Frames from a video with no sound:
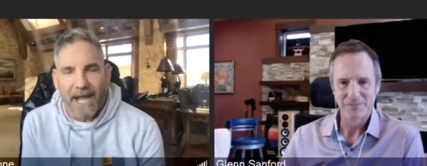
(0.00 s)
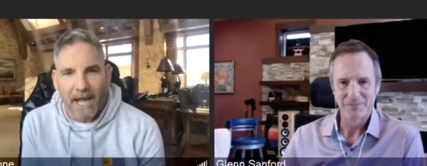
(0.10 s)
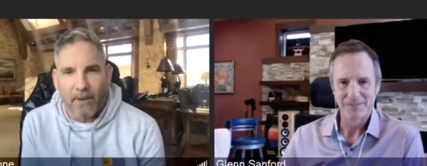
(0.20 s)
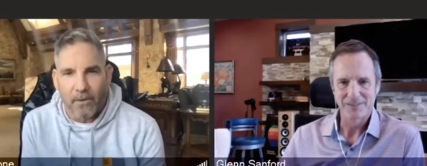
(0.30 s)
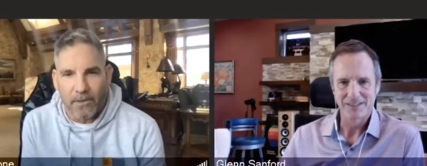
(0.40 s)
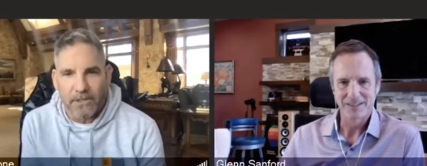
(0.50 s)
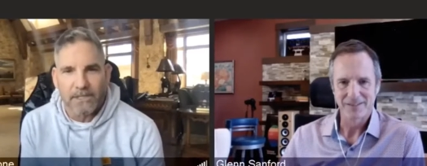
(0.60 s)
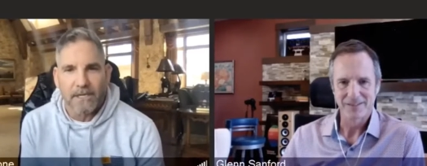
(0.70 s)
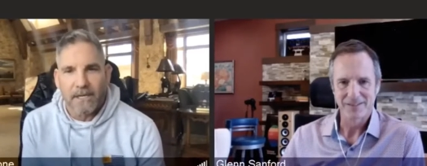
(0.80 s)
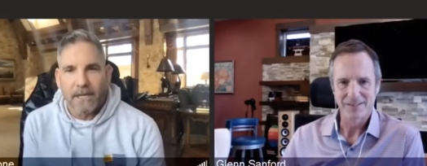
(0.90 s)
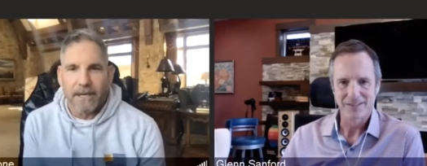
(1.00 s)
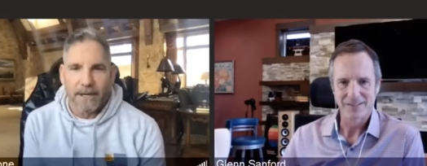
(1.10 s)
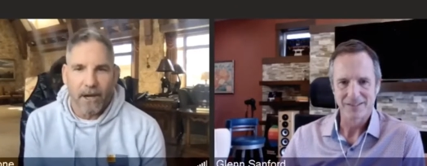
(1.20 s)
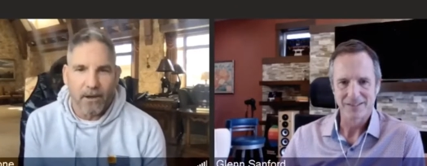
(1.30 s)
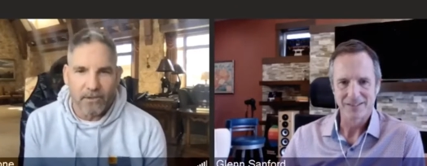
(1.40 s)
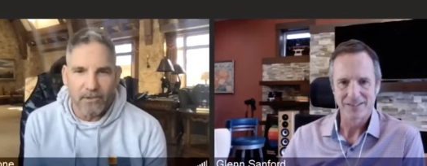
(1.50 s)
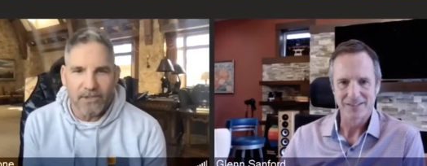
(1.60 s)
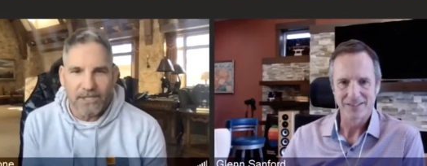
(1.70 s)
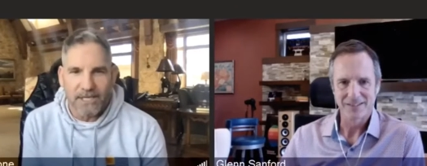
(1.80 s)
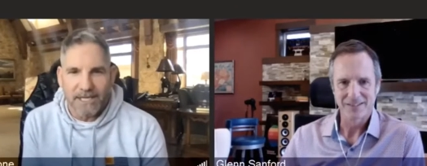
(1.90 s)
Speaker 1: hours, and all you
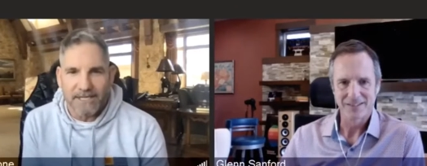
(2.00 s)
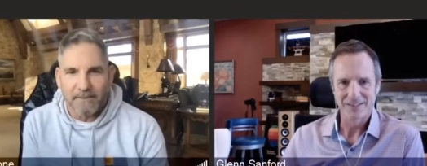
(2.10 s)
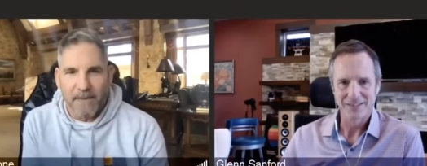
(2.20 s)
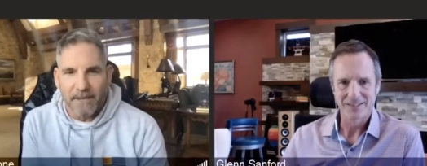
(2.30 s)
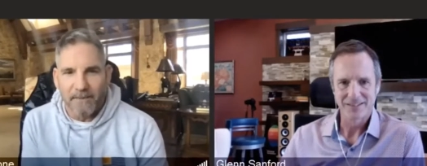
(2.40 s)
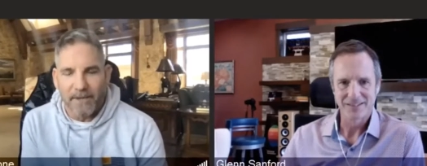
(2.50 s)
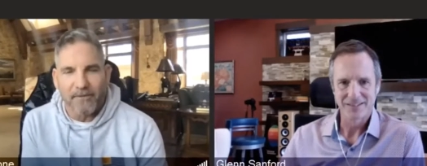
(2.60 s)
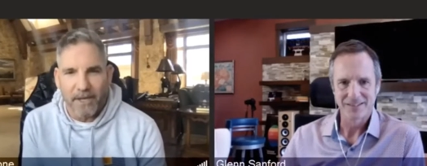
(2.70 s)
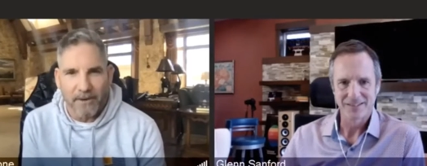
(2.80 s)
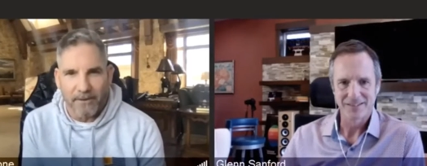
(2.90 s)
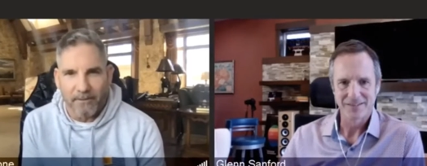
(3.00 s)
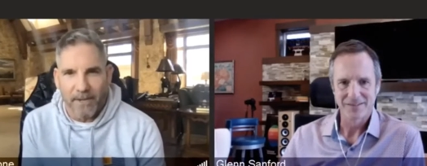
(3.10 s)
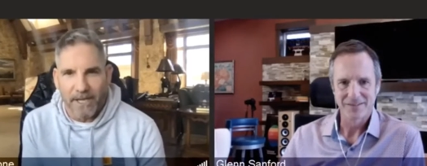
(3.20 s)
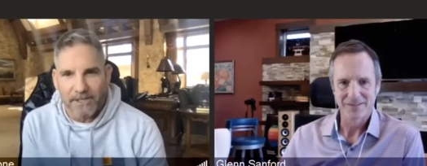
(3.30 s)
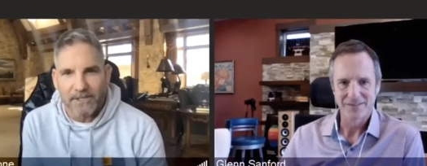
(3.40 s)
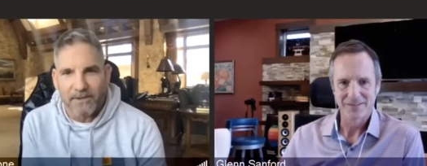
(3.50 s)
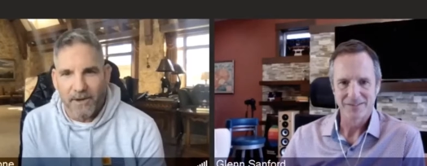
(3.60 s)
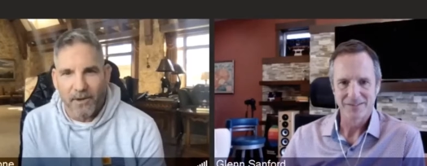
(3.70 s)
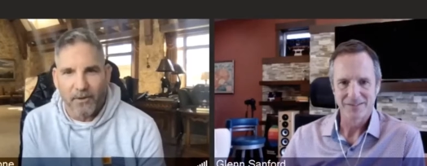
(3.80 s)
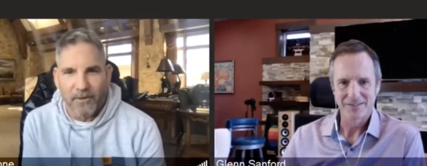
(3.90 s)
see is maybe 300 minutes
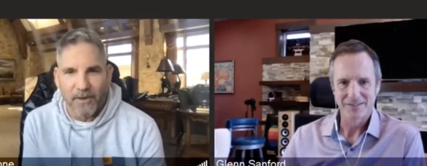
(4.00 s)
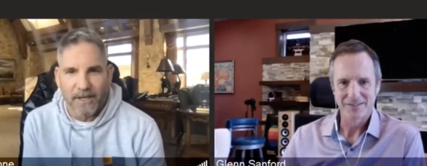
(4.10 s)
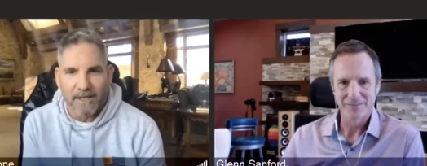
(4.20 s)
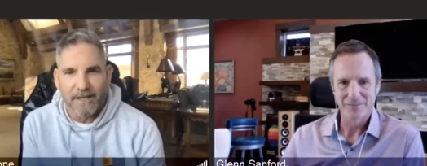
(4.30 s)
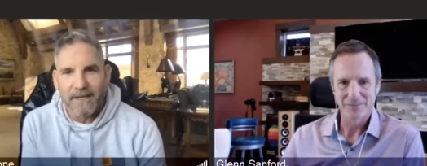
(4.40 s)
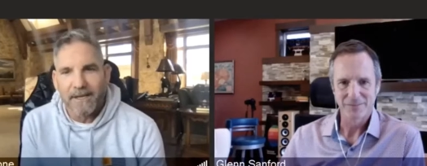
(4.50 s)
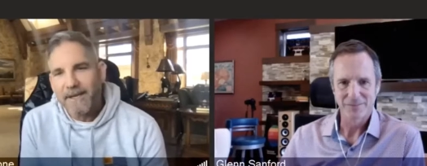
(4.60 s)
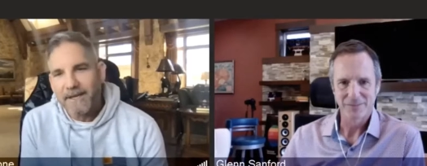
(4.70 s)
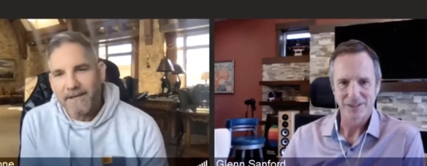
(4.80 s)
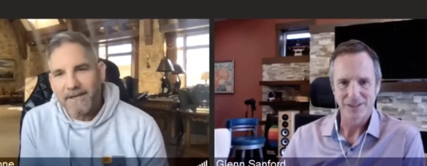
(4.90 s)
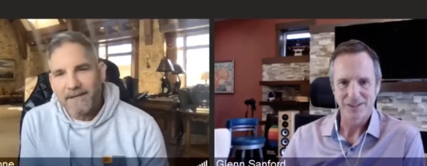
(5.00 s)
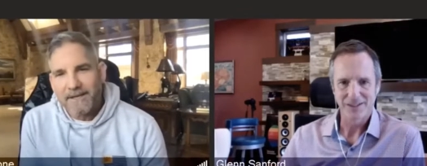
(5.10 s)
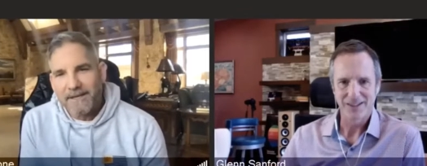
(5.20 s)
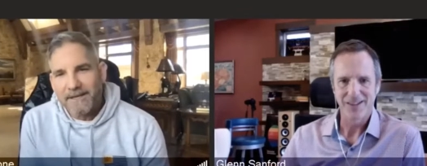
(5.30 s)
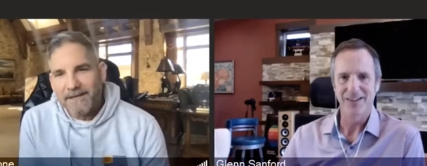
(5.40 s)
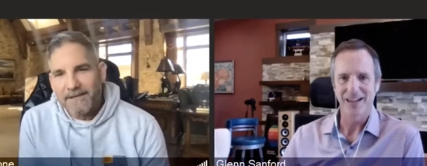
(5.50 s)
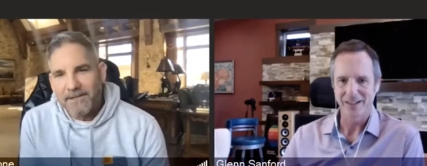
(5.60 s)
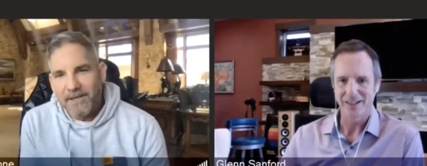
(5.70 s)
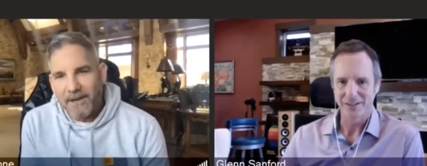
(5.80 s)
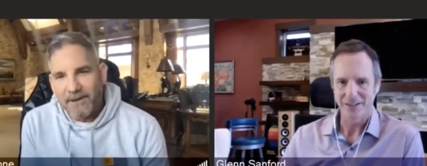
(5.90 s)
of the whole thing.
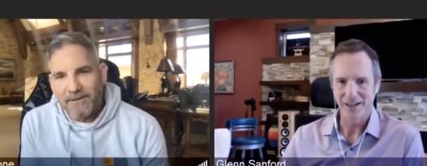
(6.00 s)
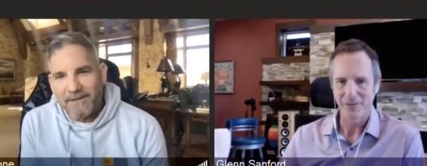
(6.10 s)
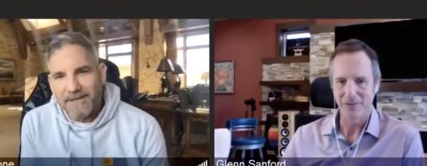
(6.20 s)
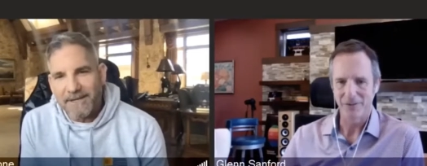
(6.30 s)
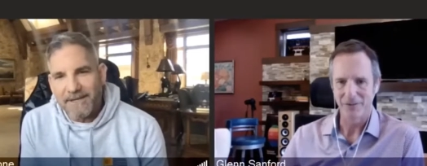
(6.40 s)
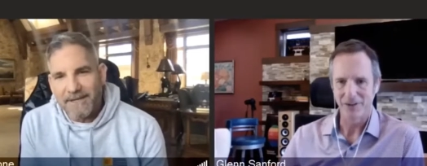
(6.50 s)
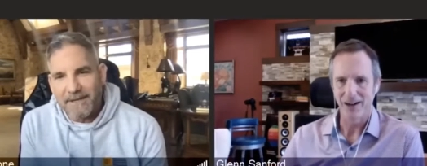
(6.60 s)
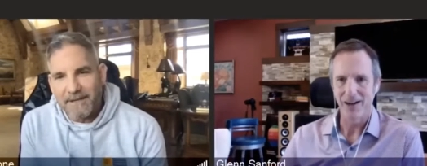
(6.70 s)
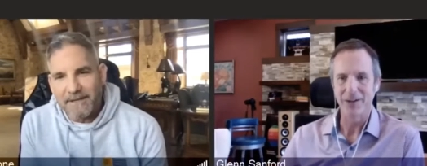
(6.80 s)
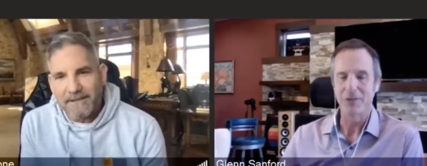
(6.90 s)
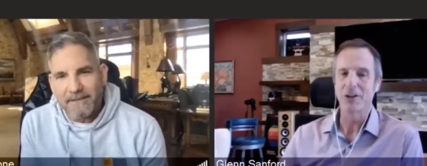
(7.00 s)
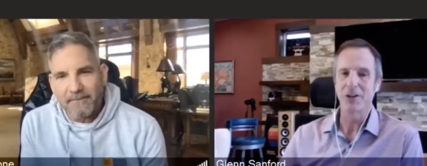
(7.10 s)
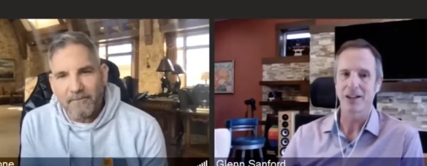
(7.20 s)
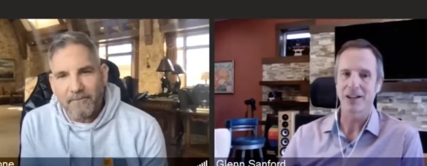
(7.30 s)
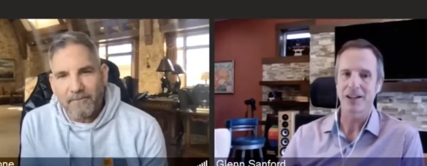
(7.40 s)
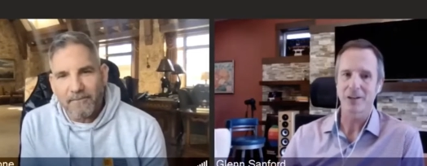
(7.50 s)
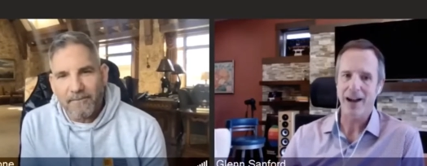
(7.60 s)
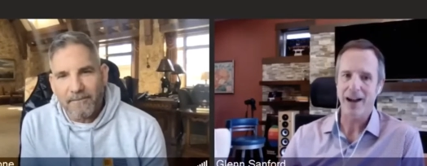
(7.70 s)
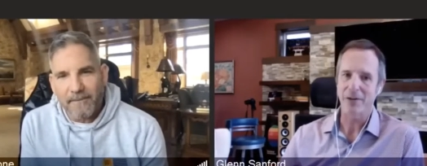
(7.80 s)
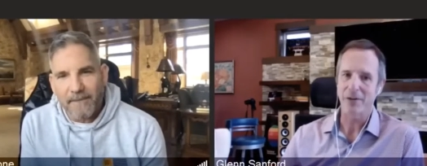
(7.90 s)
Speaker 2: Okay. Yeah. Well, you looked like you were
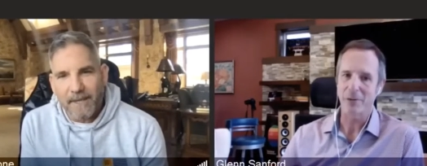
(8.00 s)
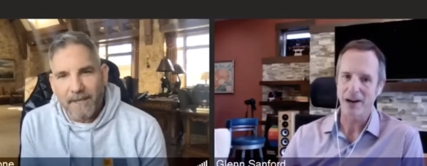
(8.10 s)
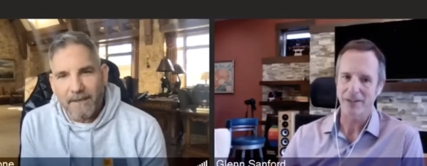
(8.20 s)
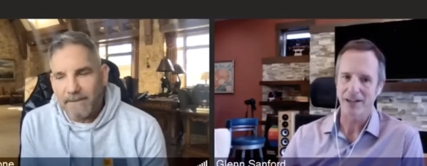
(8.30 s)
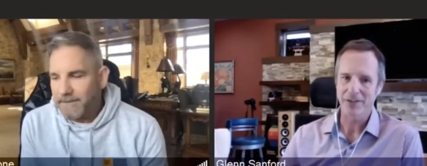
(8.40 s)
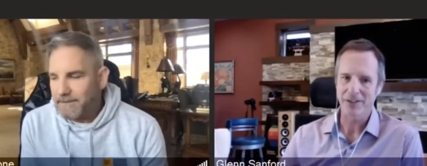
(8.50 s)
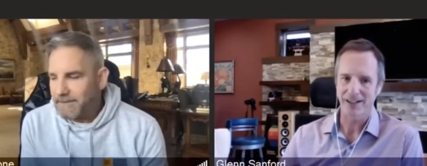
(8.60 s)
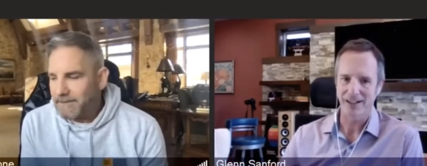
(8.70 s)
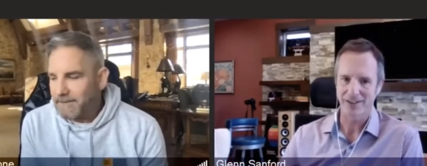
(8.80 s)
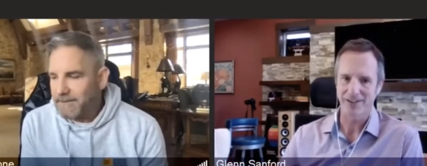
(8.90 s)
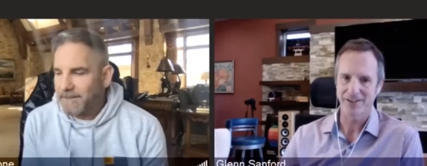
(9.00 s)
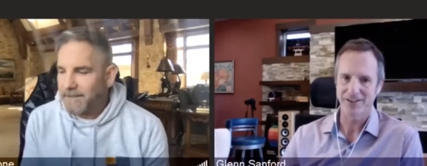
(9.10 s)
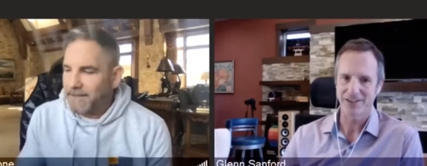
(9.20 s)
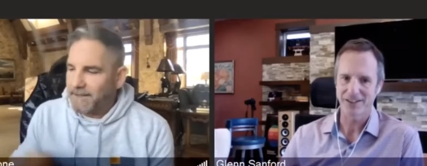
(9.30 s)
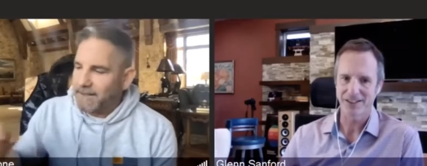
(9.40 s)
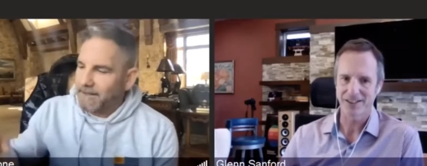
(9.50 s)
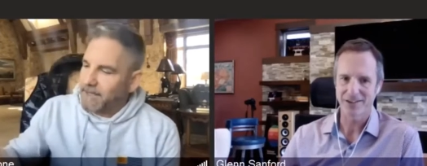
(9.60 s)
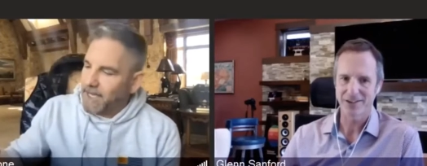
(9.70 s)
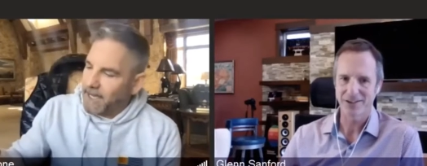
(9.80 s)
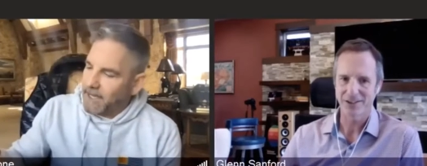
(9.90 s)
having it rough yesterday, so just yeah.
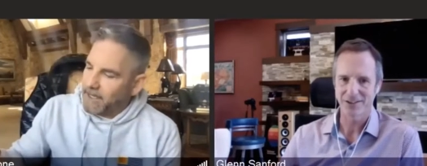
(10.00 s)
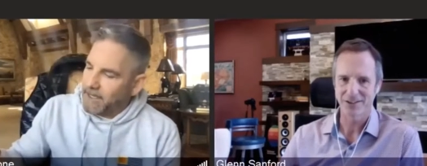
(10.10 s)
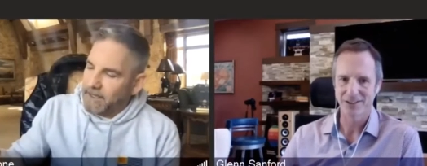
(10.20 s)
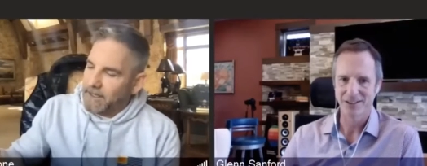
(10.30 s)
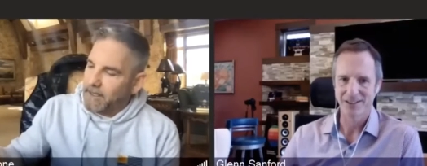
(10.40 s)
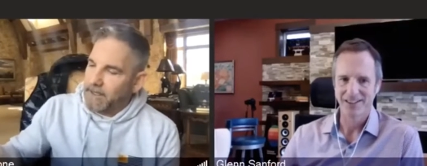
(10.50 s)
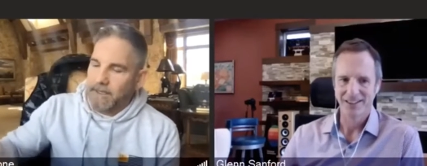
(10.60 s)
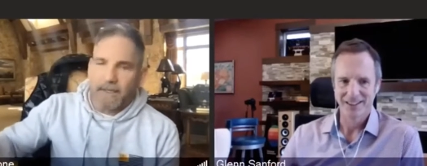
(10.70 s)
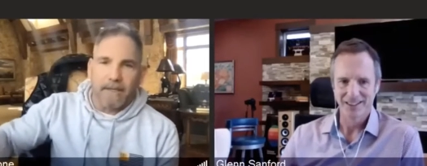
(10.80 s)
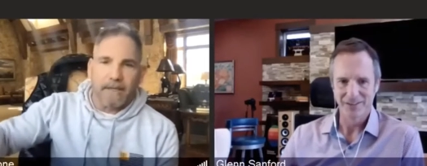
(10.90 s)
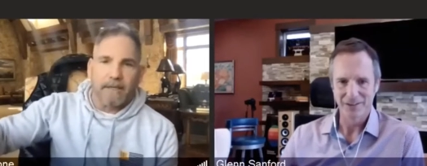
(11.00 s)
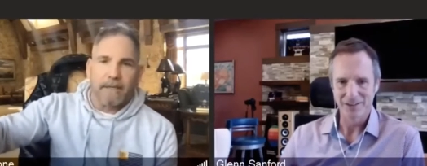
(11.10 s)
Speaker 1: So
Speaker 2: it was